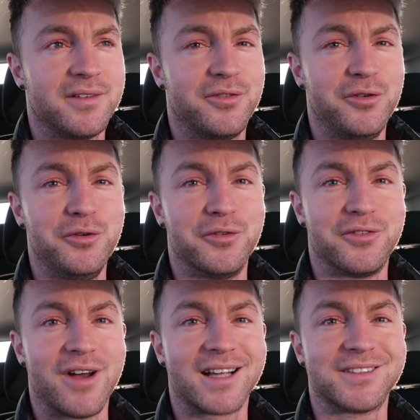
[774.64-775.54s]
food
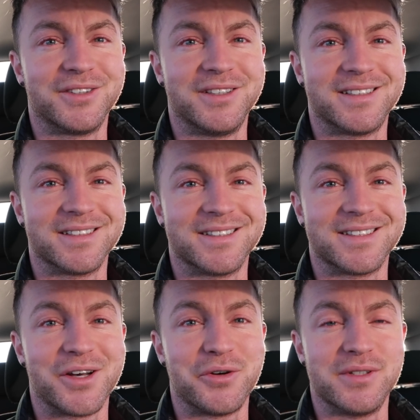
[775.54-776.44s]
factory, so
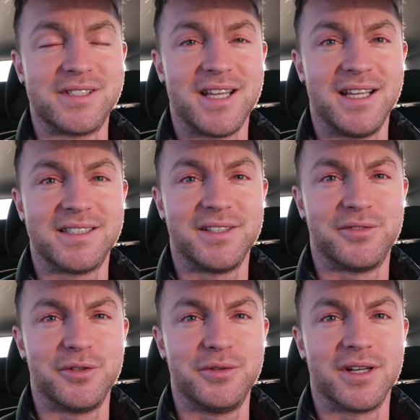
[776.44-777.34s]
there's always tasty
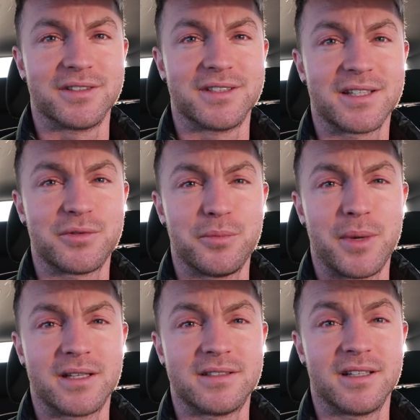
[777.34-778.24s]
food there. So that's what
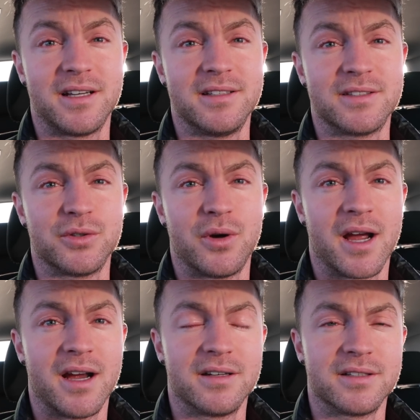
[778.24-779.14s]
makes dieting so
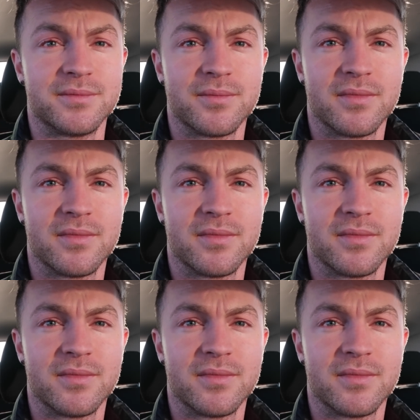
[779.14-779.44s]
hard.